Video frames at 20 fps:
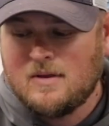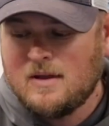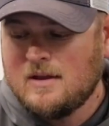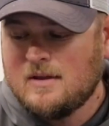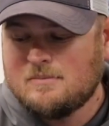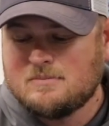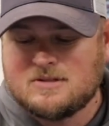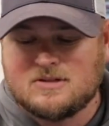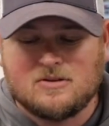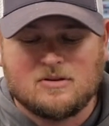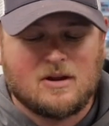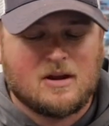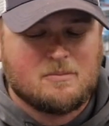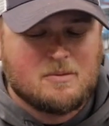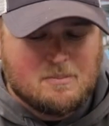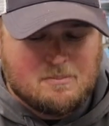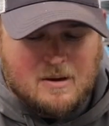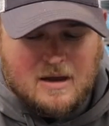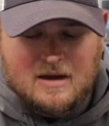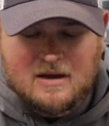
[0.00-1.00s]
I'm still gonna
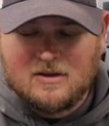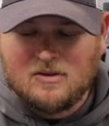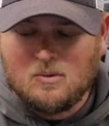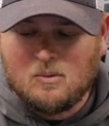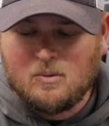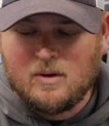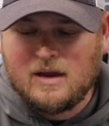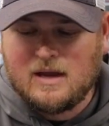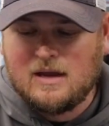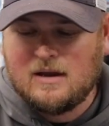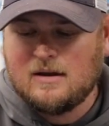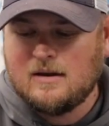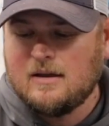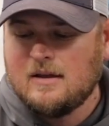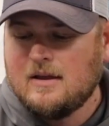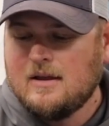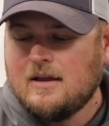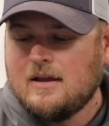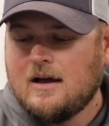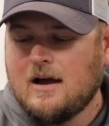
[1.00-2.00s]
be pegging the weight,
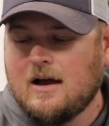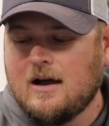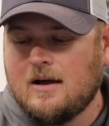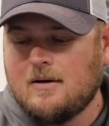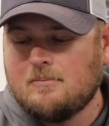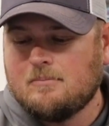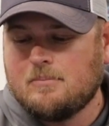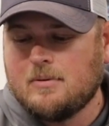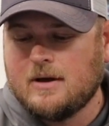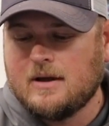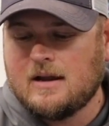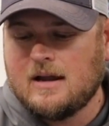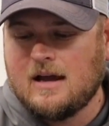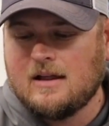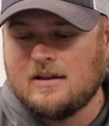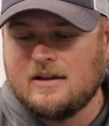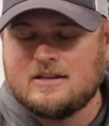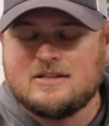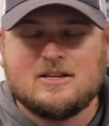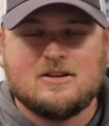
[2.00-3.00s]
um, but I
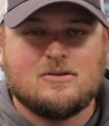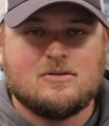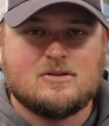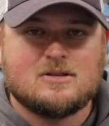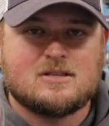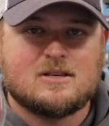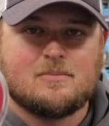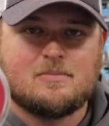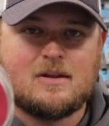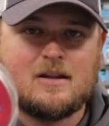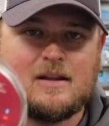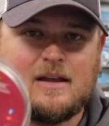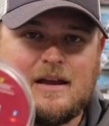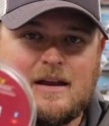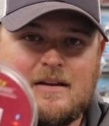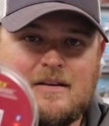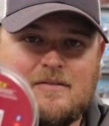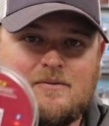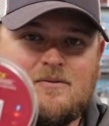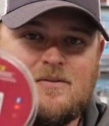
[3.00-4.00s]
like to use something
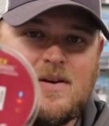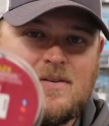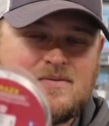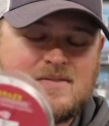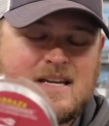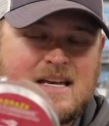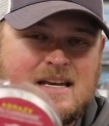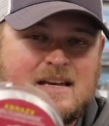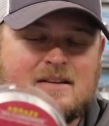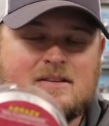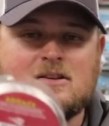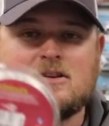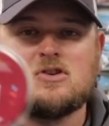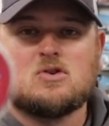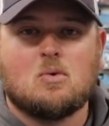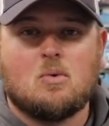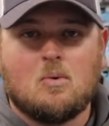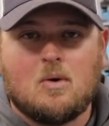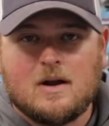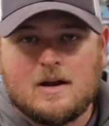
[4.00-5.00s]
like 15 to
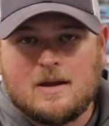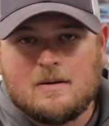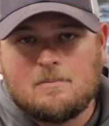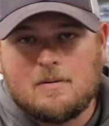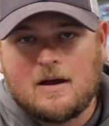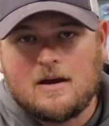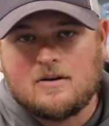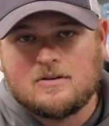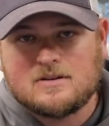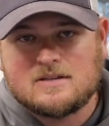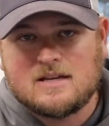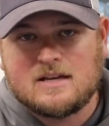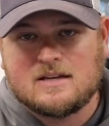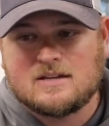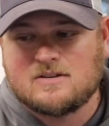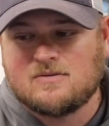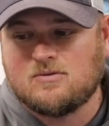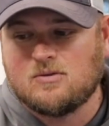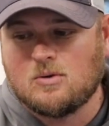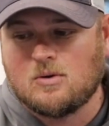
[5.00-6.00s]
20 pound
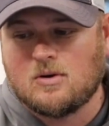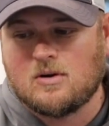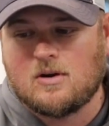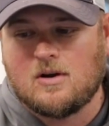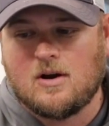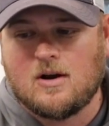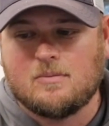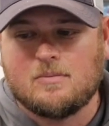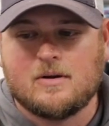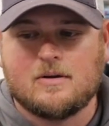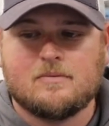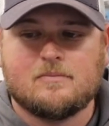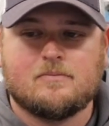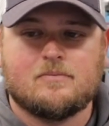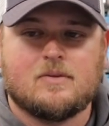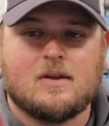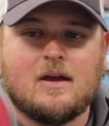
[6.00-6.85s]
test fluorocarbon.